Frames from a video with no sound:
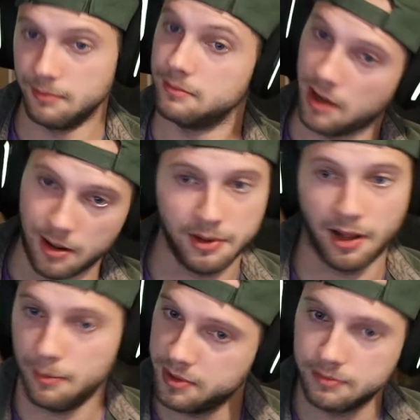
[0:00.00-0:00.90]

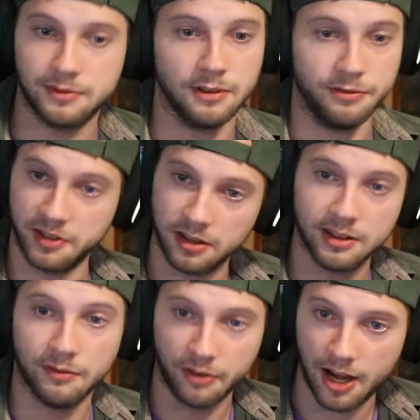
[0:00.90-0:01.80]
I'd be feeling
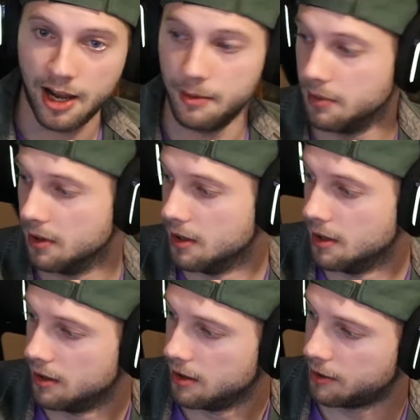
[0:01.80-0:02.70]
the vibe.
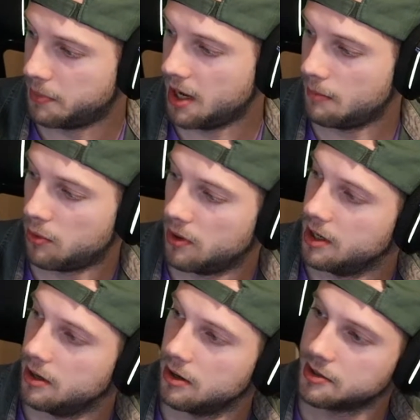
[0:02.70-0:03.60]
This bad boy
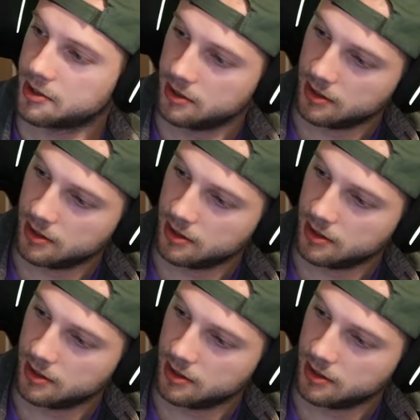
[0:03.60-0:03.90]
here is